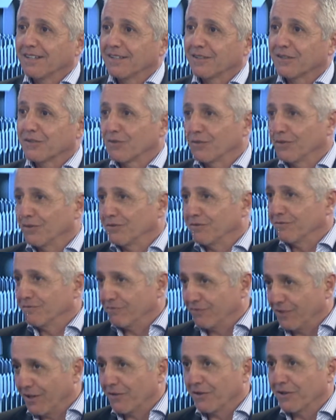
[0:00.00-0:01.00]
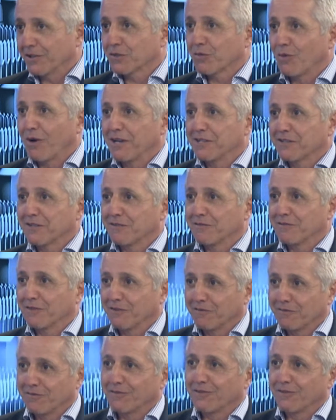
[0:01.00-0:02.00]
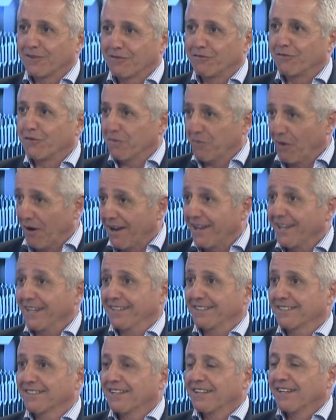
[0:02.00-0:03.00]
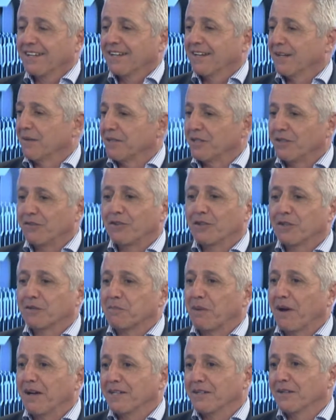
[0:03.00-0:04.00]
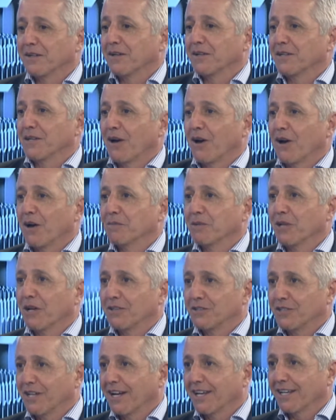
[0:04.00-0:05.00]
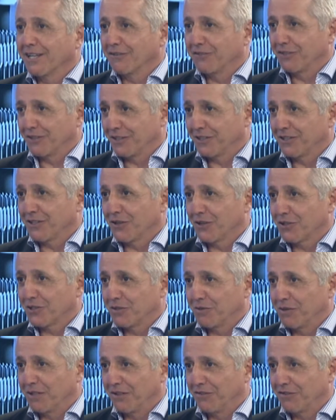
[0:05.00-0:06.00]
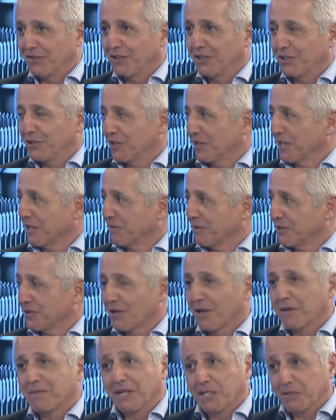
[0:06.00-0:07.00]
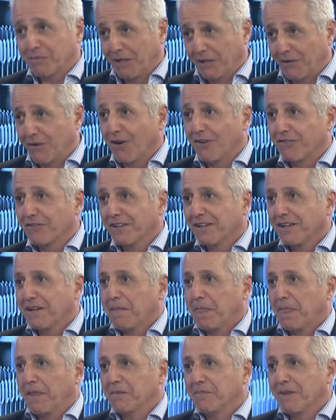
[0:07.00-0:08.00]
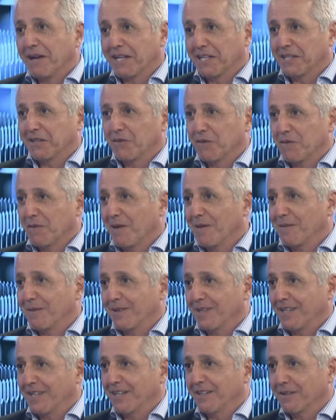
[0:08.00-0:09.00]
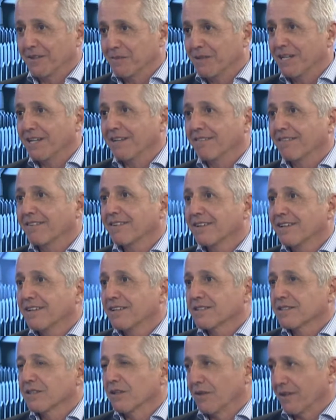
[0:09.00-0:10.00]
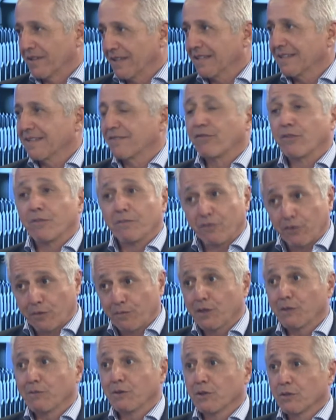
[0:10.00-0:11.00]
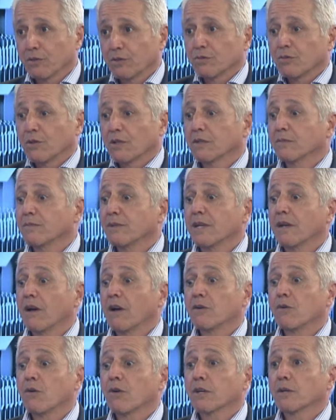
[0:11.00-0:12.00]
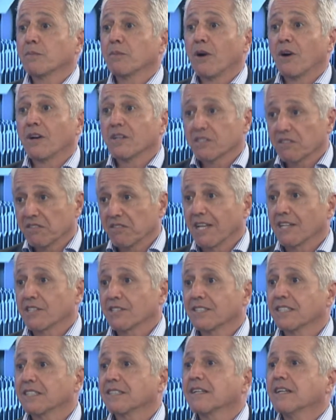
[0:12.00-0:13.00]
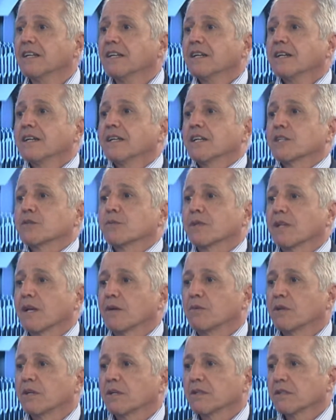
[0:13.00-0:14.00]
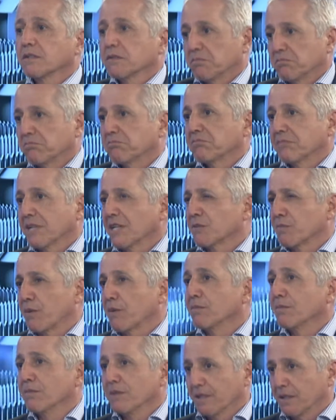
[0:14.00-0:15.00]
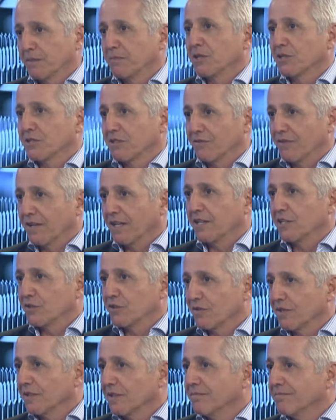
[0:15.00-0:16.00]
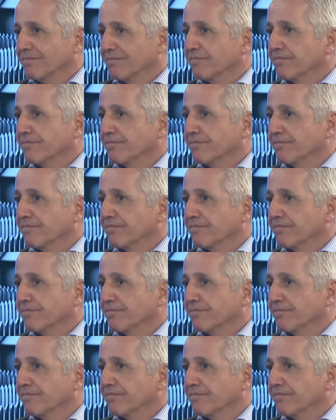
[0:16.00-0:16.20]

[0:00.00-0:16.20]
through various ways of repaying it. I mean, if you could pay your home loan daily, if it didn't cost you any fees, you're going to be so much better off than making the repayment at the end of the month. So I think for people who want to be owner-occupiers and that's it, that's what they want to do, that's probably the best advantage for them.